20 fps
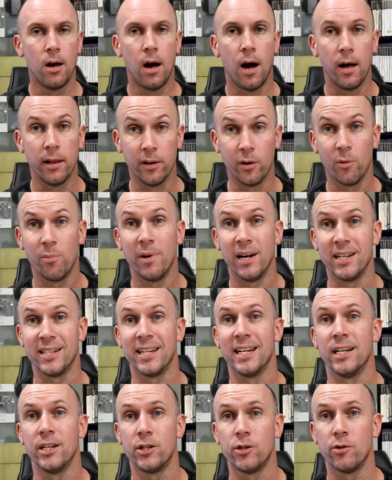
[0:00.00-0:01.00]
a little piece
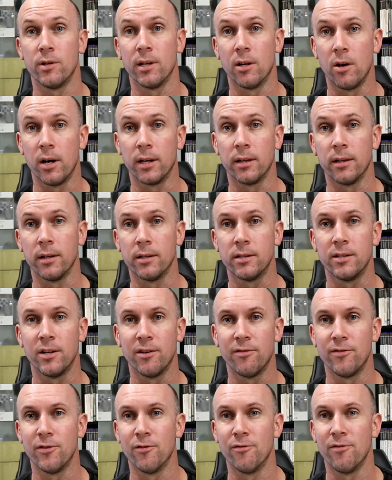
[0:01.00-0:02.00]
of history like this, and I
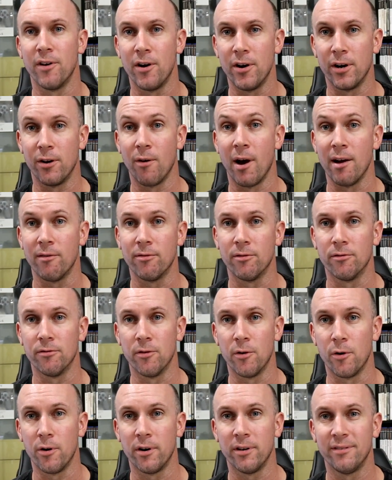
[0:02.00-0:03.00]
feel very grateful
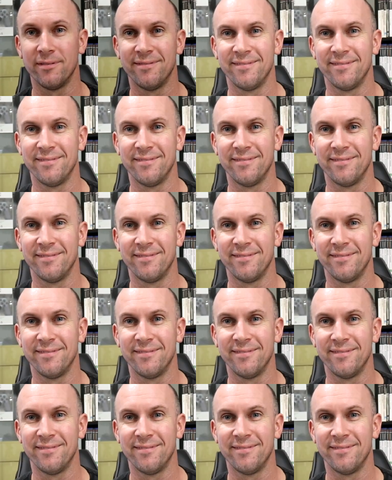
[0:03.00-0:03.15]
for it.